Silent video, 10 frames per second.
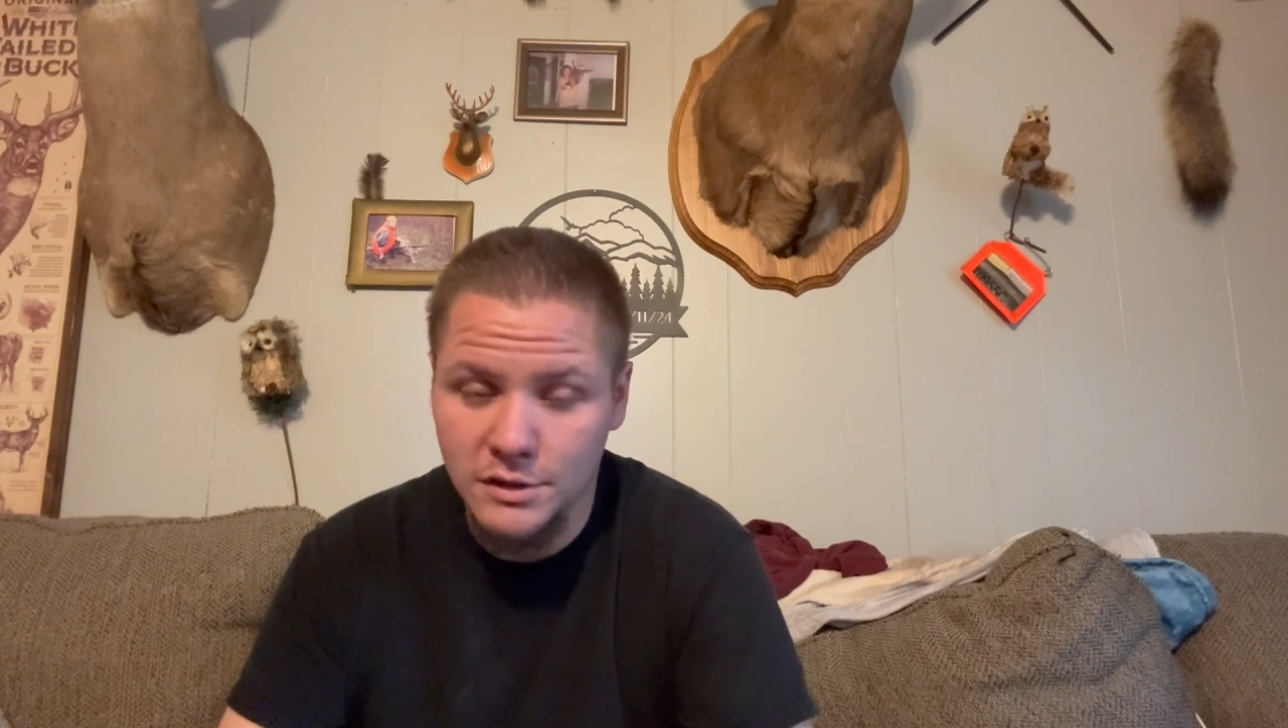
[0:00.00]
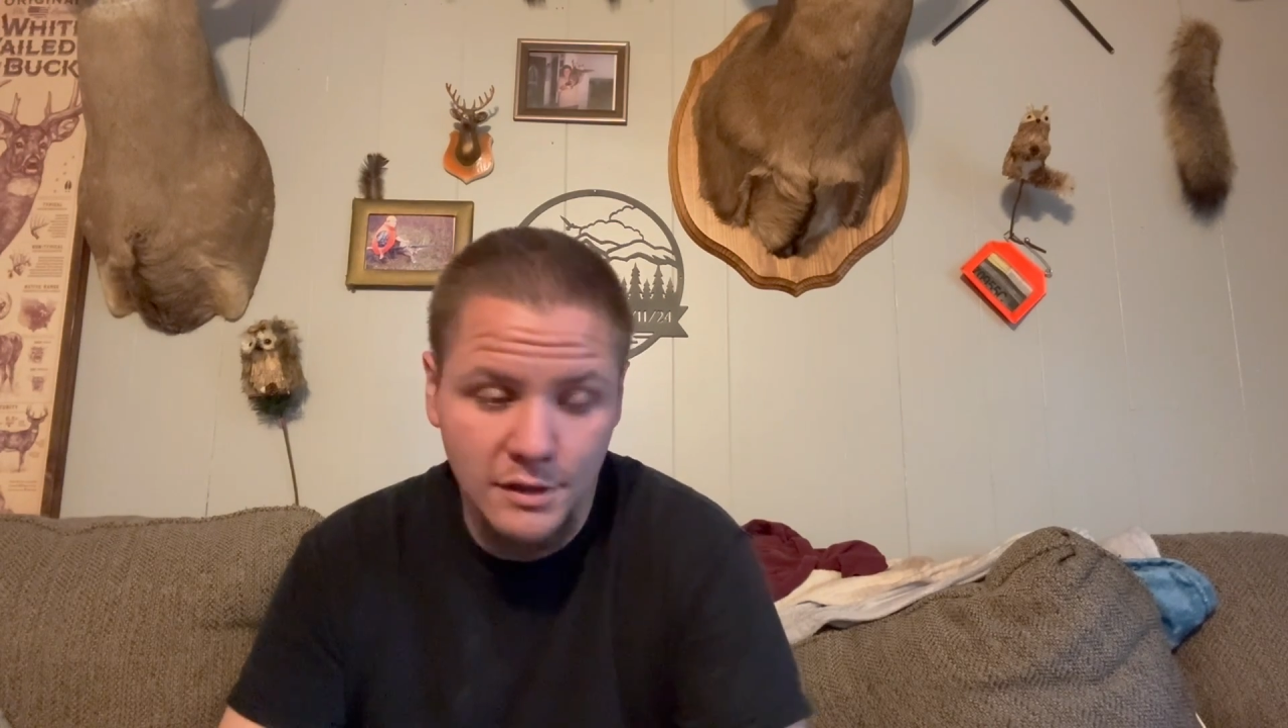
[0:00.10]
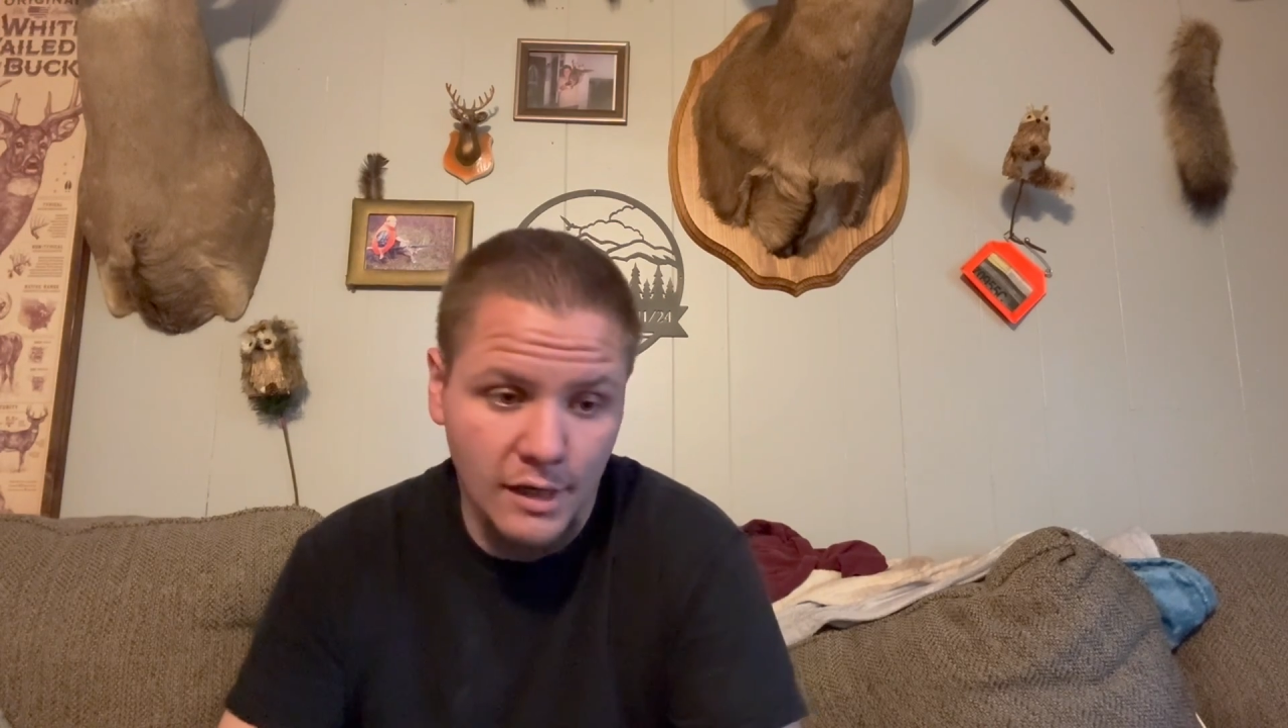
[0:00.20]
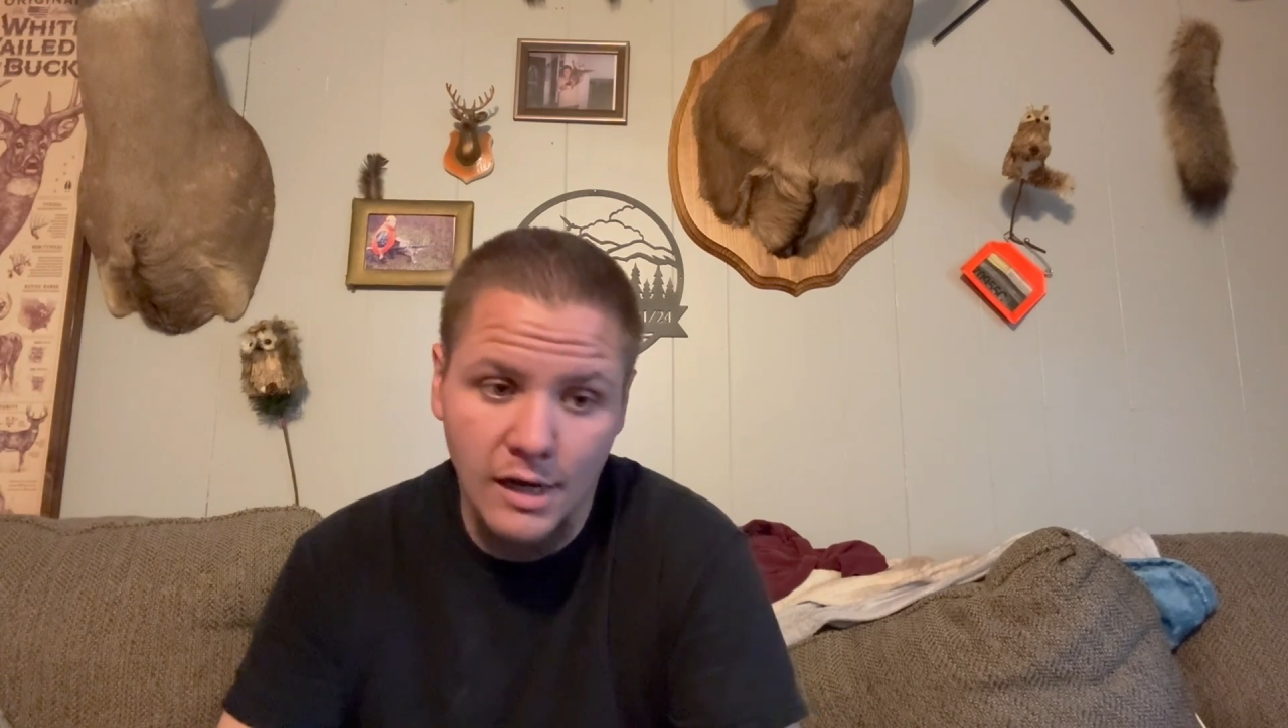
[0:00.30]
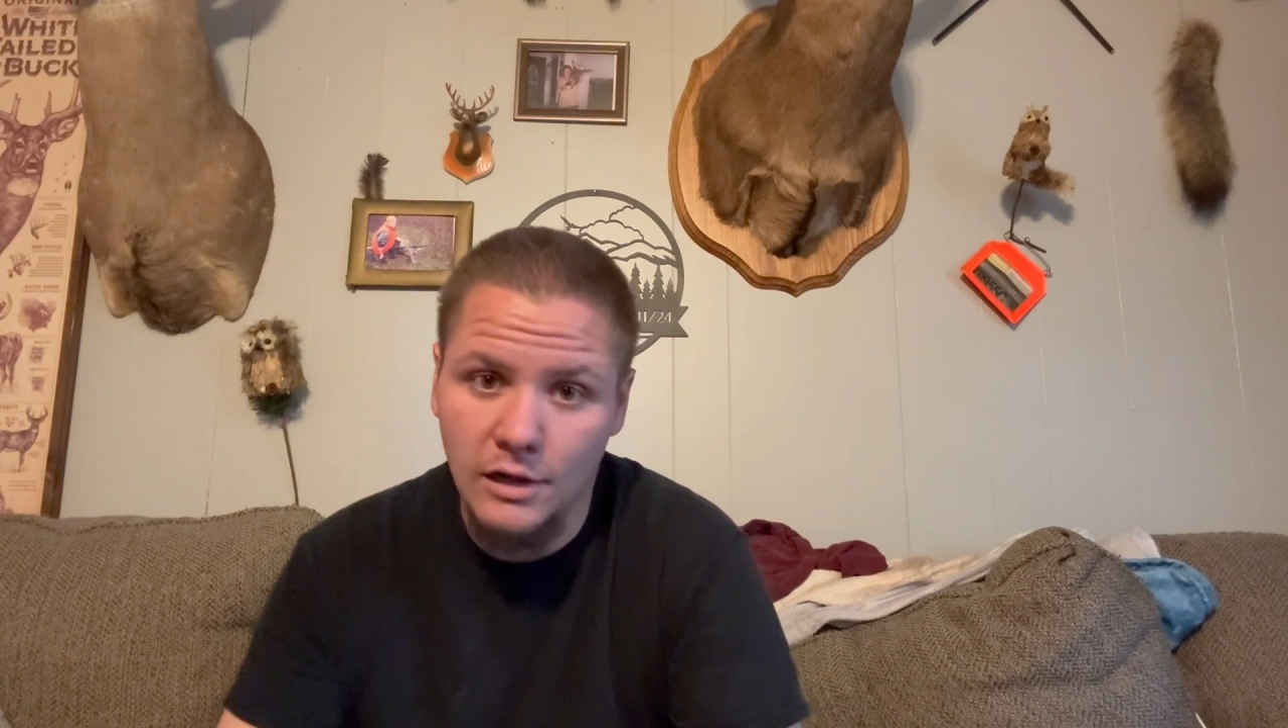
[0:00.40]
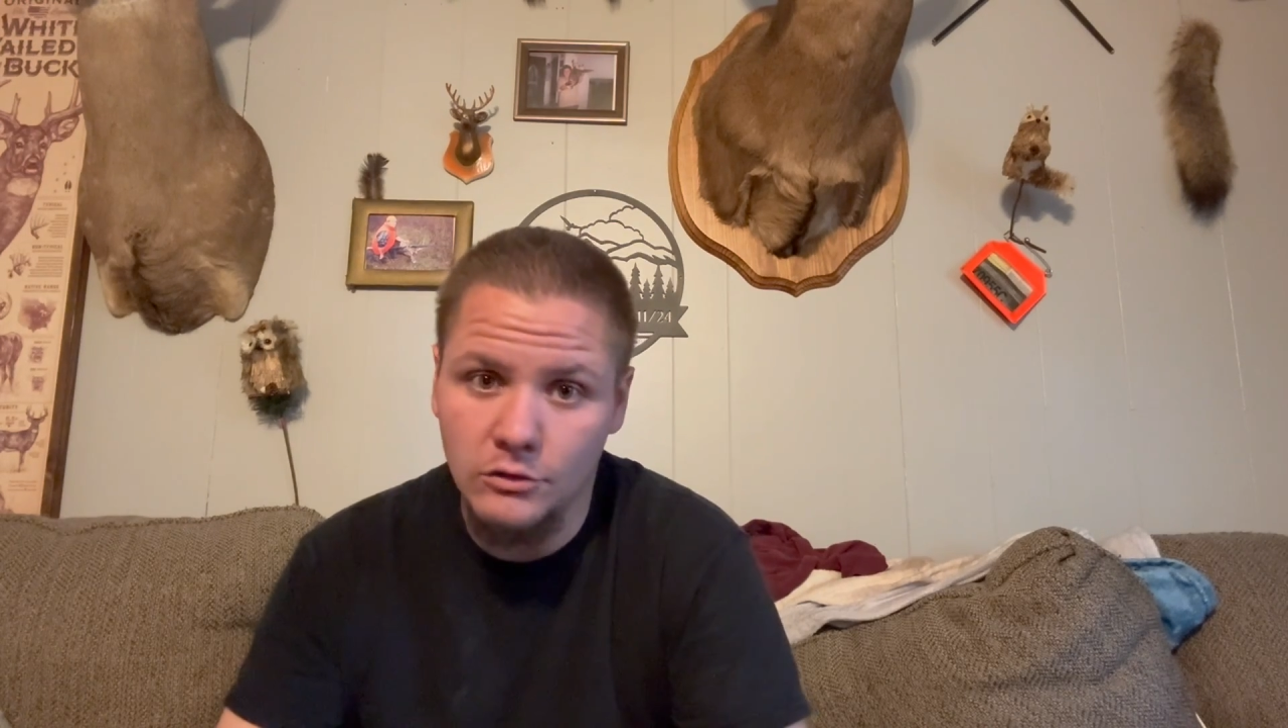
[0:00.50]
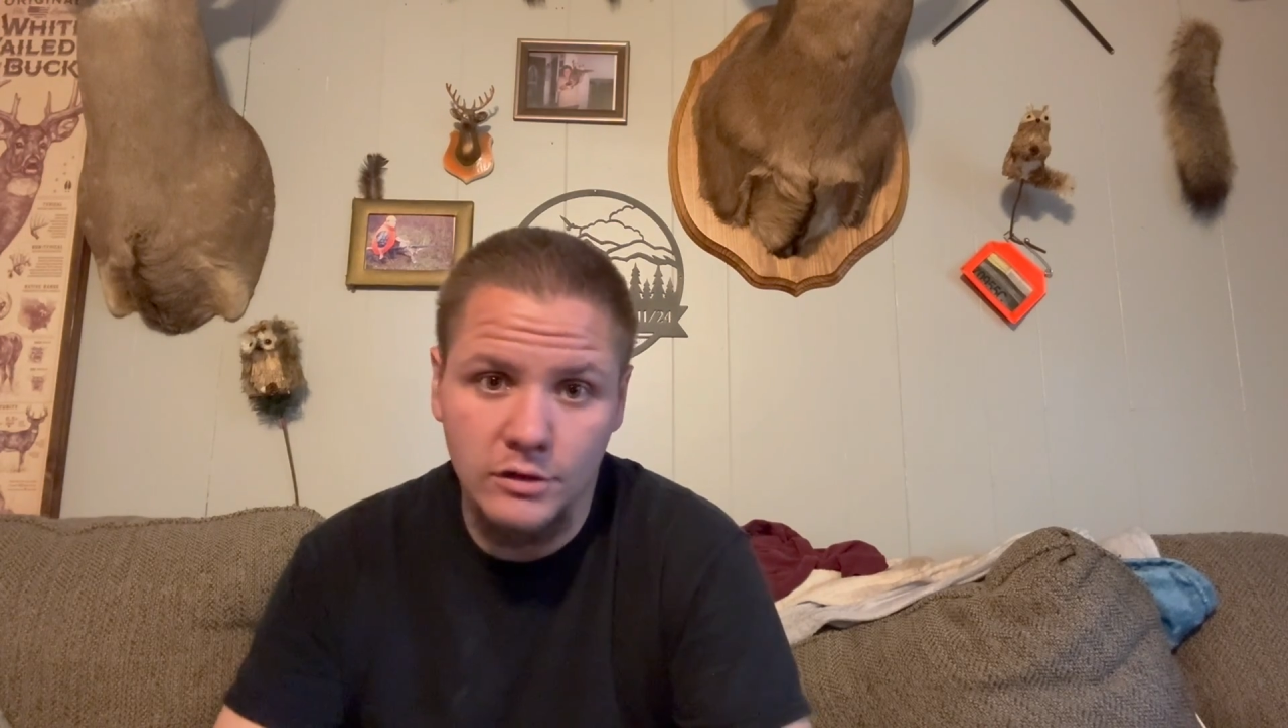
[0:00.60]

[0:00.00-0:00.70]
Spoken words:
the collar